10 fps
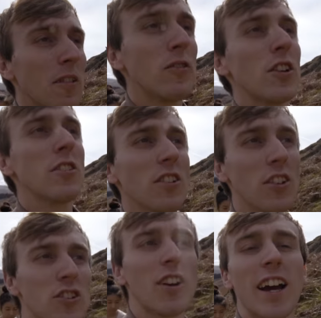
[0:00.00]
We've chosen
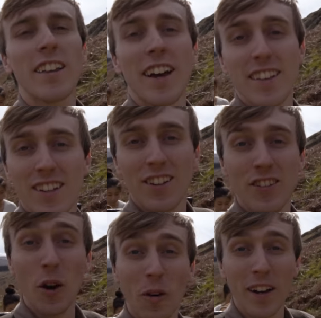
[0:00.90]
a track that
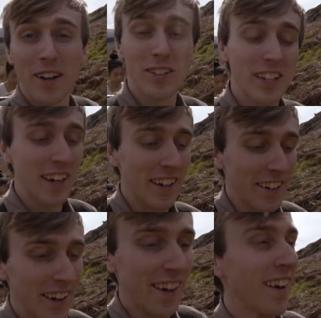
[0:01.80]
no one else
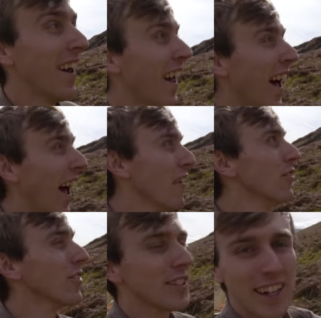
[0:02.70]
taken.
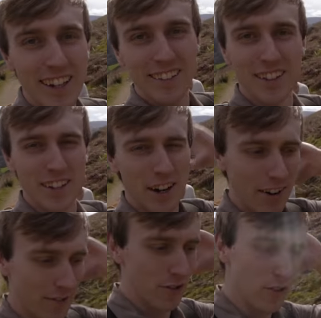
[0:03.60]
Everyone taking the
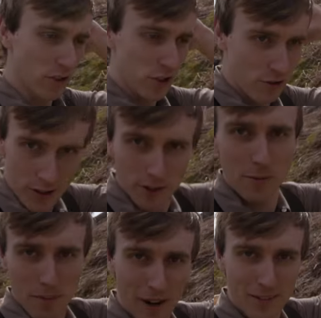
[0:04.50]
direct route straight
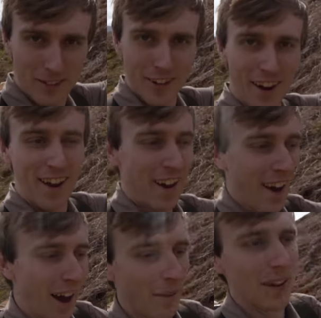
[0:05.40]
up the mountain.
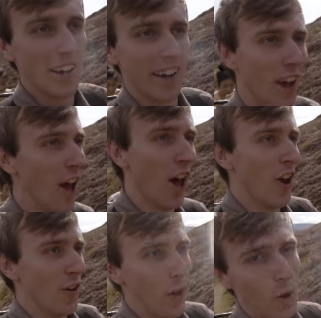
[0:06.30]
And we're like,
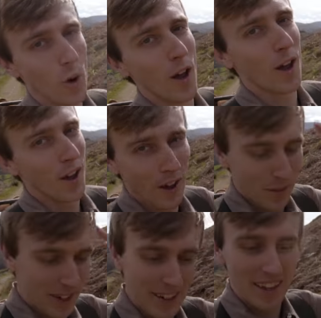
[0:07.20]
no,
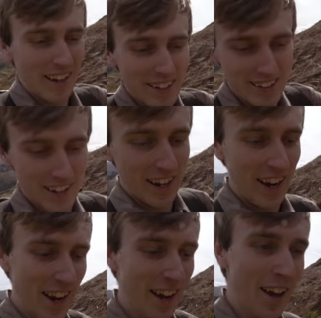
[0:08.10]
we did that yesterday.
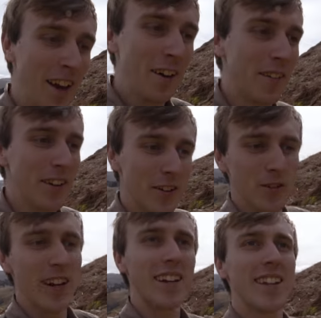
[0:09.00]
We're not
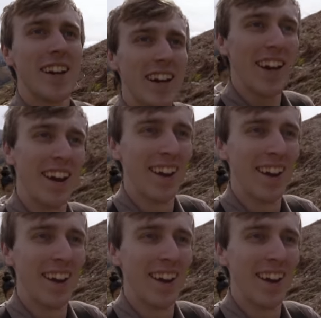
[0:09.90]
doing that today.